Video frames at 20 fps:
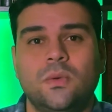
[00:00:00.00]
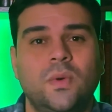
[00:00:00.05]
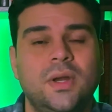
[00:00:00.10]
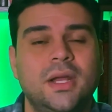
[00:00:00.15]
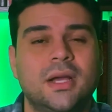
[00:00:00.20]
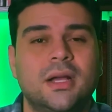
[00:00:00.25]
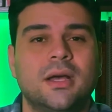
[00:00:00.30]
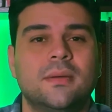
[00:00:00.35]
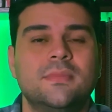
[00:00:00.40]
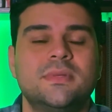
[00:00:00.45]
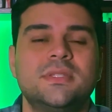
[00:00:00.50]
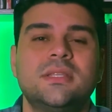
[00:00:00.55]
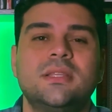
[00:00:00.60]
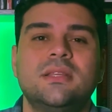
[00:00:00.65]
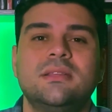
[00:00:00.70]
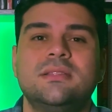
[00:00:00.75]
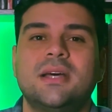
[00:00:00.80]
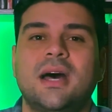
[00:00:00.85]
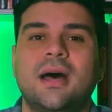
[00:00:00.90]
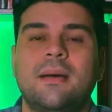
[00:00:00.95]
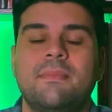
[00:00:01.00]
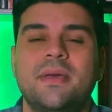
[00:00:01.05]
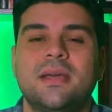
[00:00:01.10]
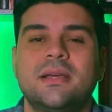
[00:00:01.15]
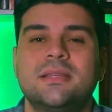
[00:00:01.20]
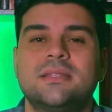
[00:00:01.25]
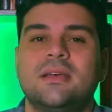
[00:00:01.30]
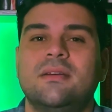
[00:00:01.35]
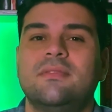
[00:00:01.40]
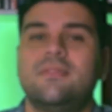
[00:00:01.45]
when it comes to the
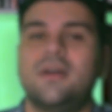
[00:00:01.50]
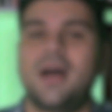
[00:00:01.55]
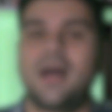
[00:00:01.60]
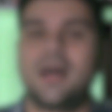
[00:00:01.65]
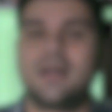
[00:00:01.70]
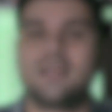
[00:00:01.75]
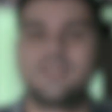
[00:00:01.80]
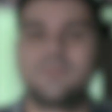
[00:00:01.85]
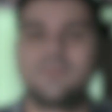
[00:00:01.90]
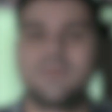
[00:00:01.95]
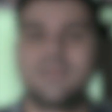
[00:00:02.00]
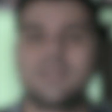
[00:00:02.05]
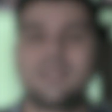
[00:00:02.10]
topics of hospice